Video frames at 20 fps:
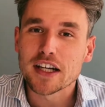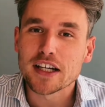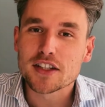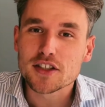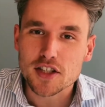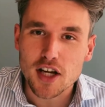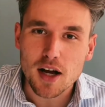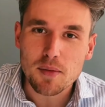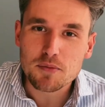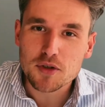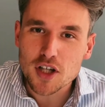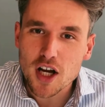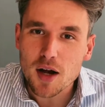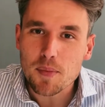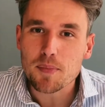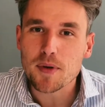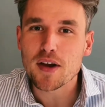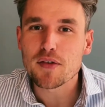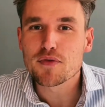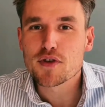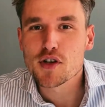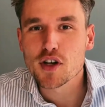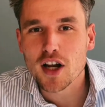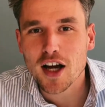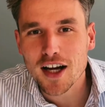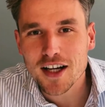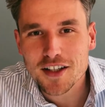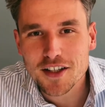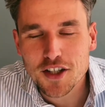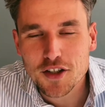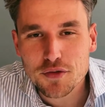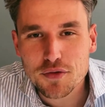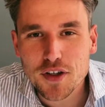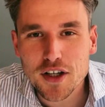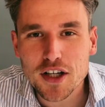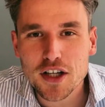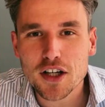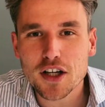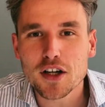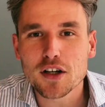thumbs up if you liked this
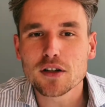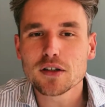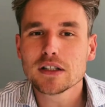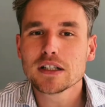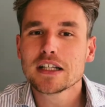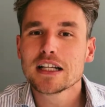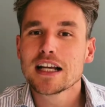video.